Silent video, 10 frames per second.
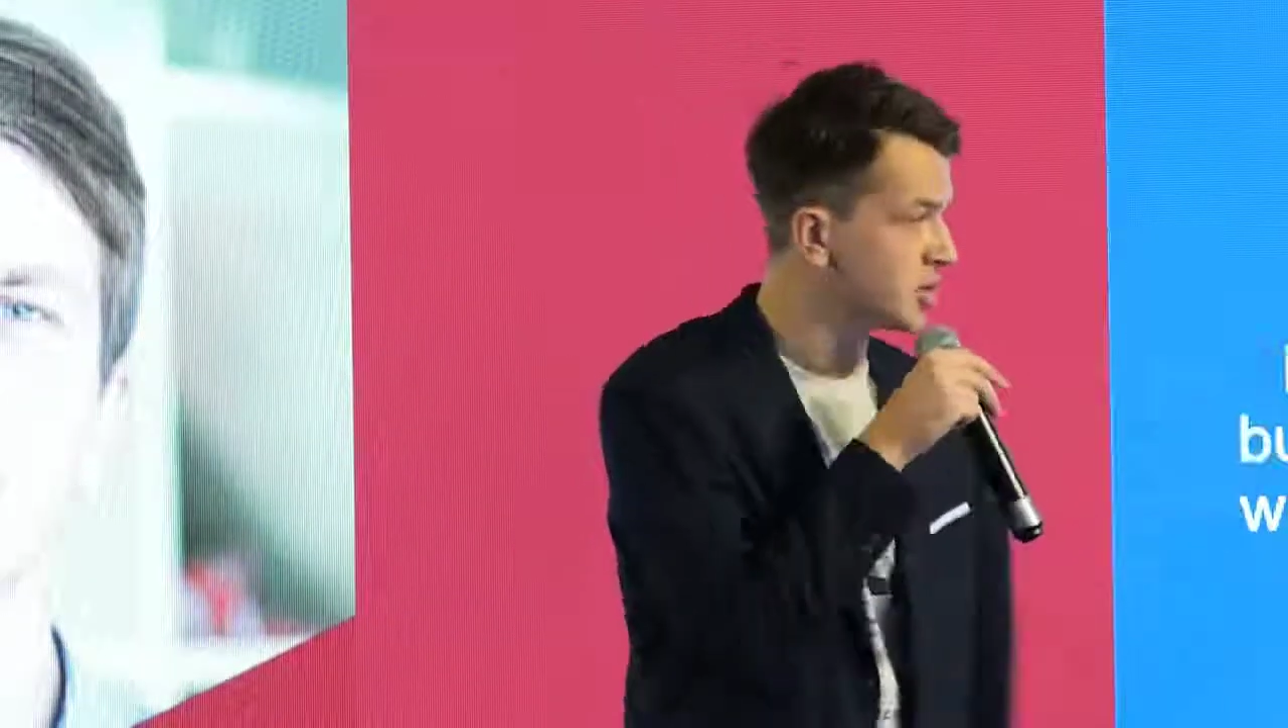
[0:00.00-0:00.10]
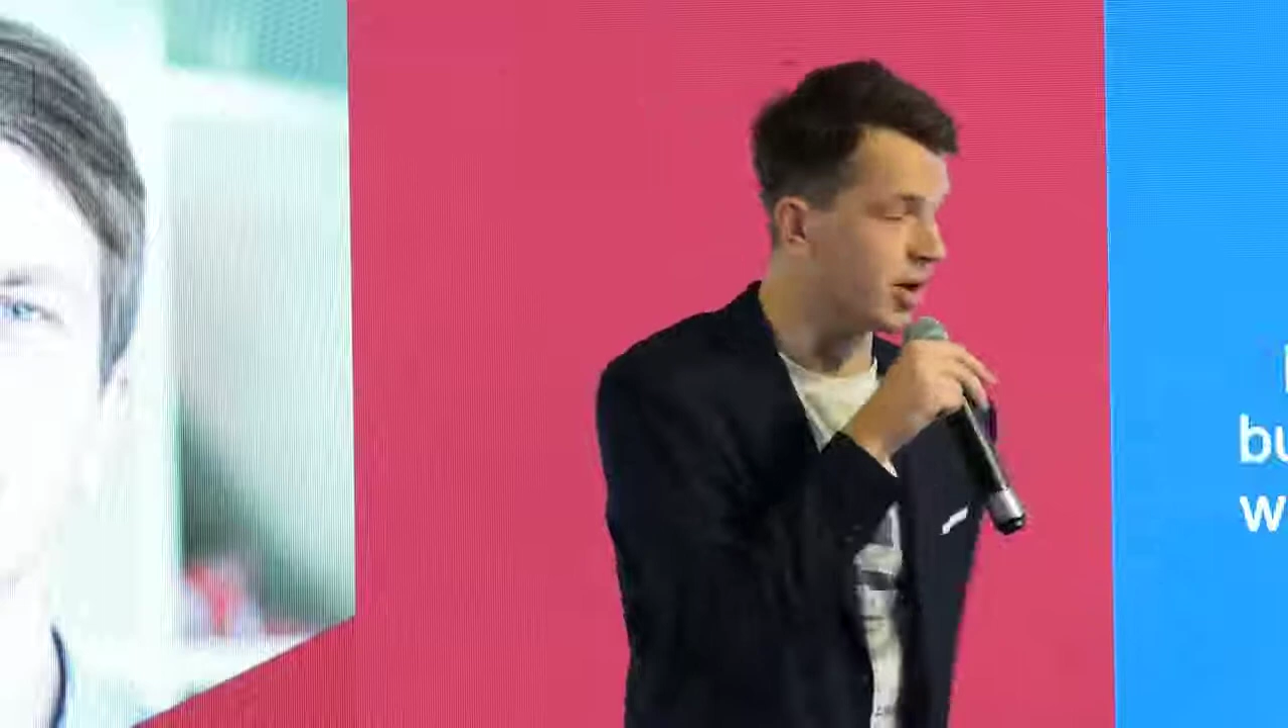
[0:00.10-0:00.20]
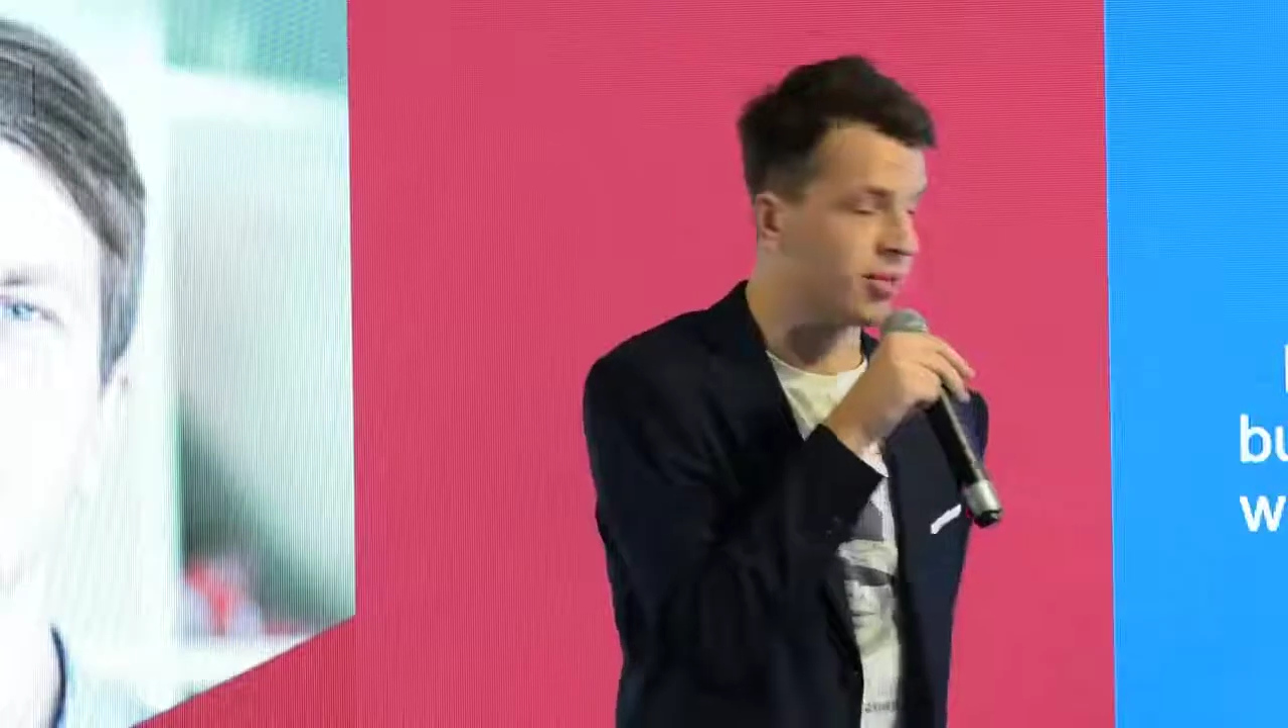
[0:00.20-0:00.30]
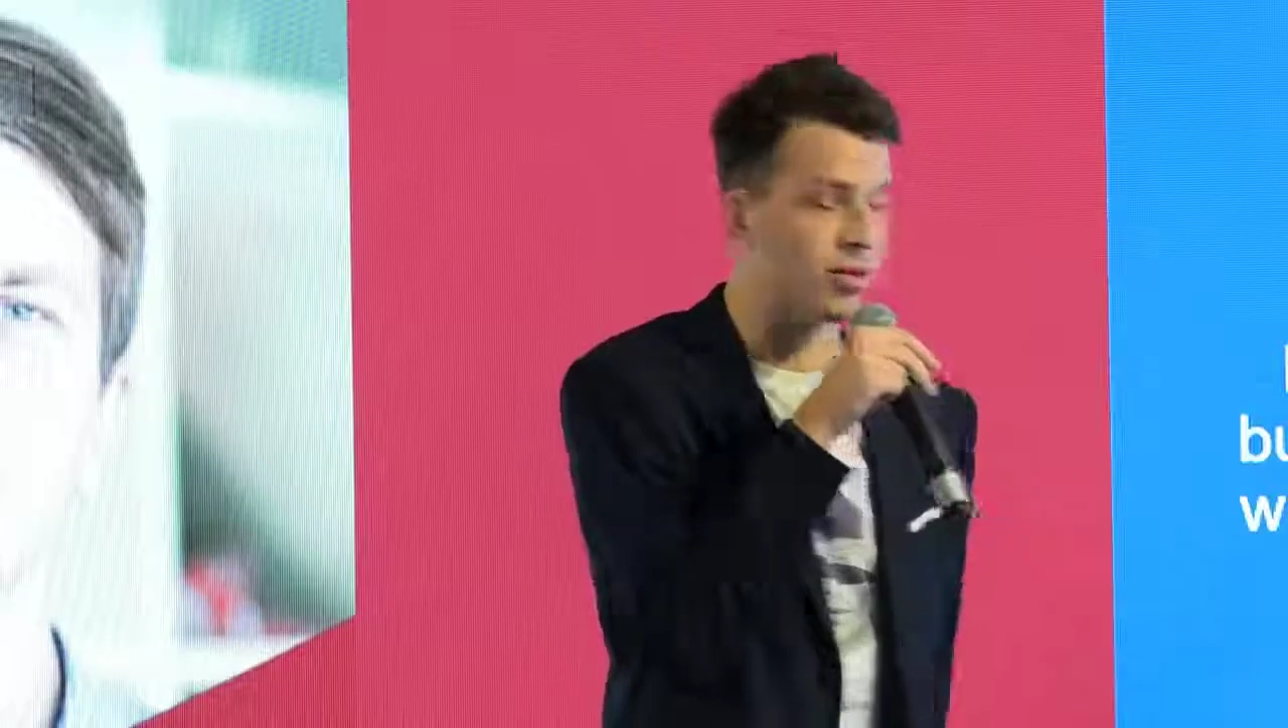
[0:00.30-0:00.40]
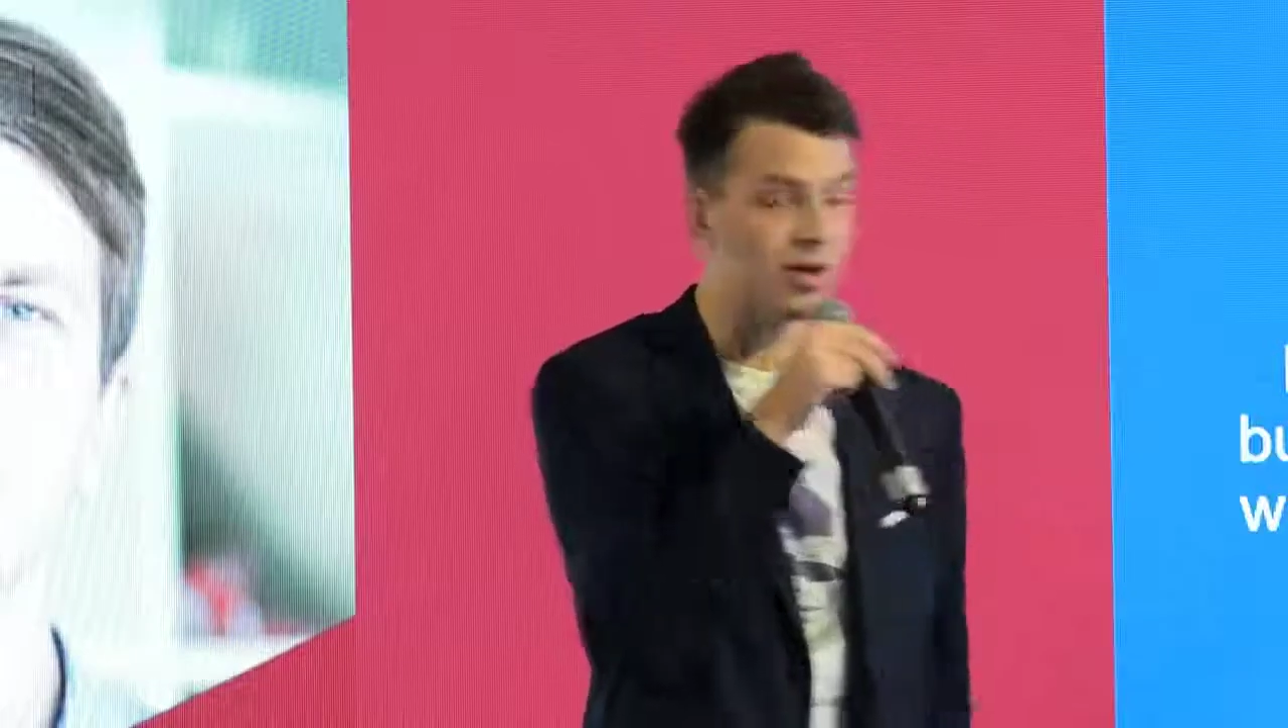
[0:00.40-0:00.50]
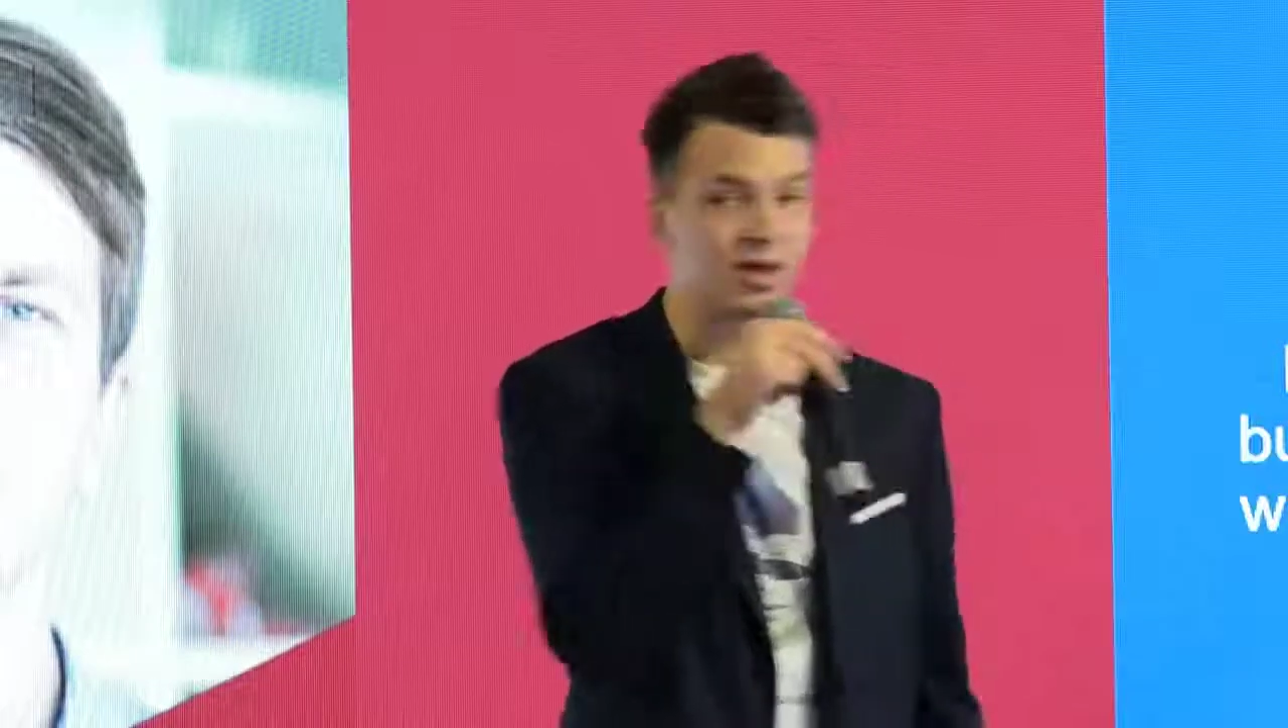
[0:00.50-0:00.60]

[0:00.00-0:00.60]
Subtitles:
who are more